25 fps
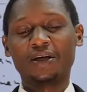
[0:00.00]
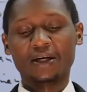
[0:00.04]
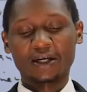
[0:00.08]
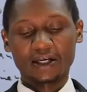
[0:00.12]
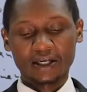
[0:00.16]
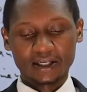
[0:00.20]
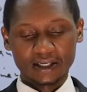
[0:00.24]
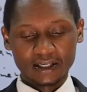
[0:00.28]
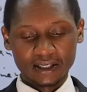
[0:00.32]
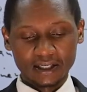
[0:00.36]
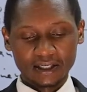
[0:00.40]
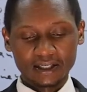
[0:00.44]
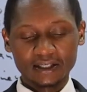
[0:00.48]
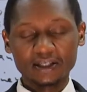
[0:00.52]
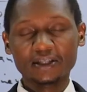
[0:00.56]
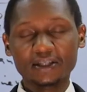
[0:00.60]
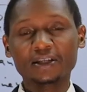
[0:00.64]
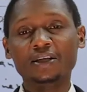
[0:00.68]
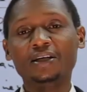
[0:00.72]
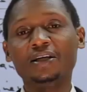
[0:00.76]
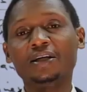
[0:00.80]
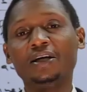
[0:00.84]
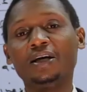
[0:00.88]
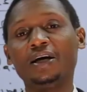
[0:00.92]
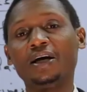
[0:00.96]
again,
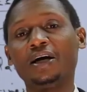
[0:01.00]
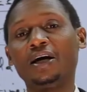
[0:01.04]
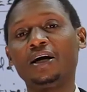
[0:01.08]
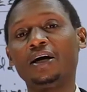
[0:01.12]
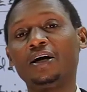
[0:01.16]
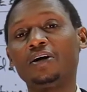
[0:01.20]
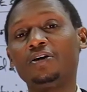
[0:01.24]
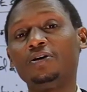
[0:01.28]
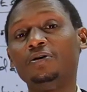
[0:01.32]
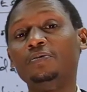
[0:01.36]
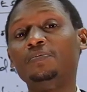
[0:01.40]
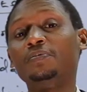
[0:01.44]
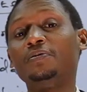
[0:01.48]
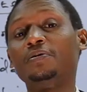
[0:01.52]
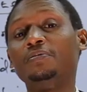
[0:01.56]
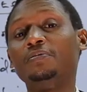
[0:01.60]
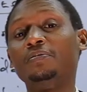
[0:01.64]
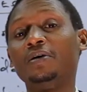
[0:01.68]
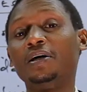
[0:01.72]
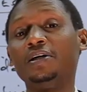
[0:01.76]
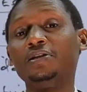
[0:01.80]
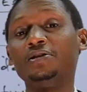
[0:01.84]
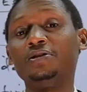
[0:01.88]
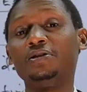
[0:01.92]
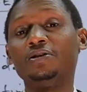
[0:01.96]

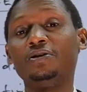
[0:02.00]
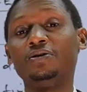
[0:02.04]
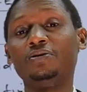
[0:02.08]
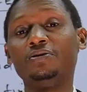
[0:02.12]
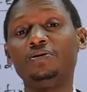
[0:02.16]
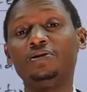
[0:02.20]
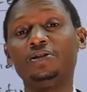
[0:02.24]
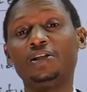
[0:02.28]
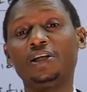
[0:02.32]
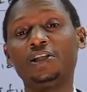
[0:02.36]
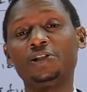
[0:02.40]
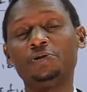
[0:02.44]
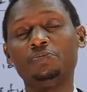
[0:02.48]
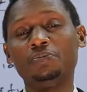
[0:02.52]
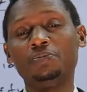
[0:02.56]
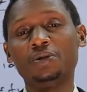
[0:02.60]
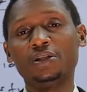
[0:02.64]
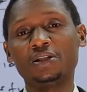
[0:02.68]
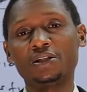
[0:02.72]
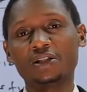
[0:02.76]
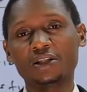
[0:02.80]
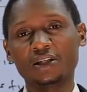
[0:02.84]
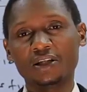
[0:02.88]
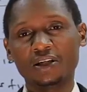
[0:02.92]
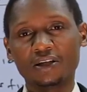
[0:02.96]
compromising your
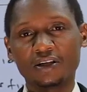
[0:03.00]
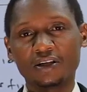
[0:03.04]
judgment